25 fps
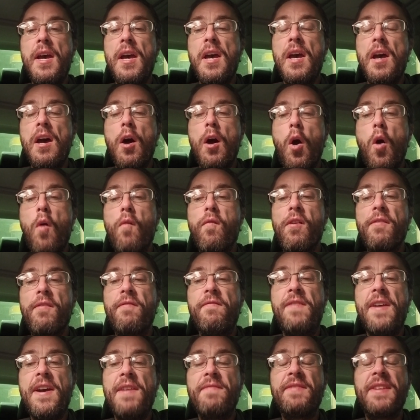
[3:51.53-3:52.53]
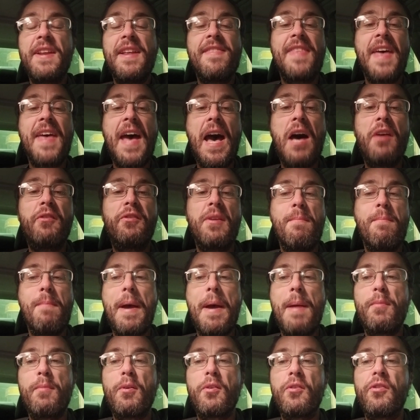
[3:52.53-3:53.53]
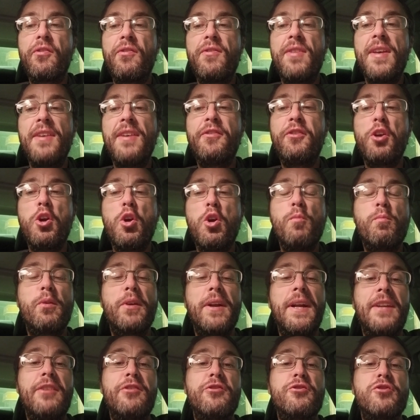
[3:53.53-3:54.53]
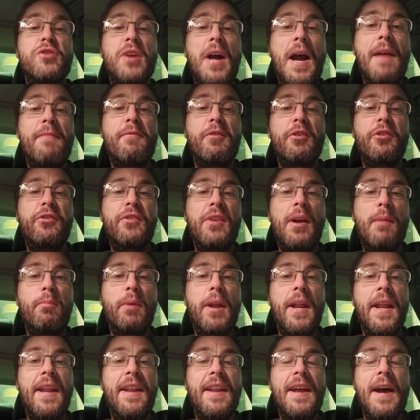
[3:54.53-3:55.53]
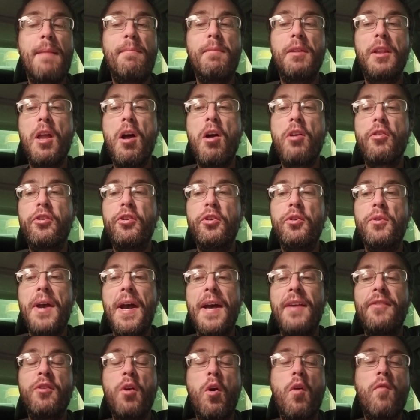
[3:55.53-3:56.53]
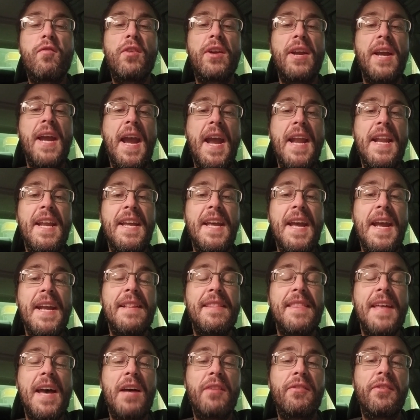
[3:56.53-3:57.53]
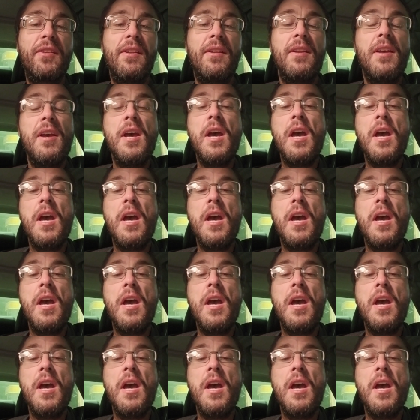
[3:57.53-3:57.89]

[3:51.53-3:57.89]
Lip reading: over 50,000 members. This Uber Eats driver subreddit I belong to has over 88,000.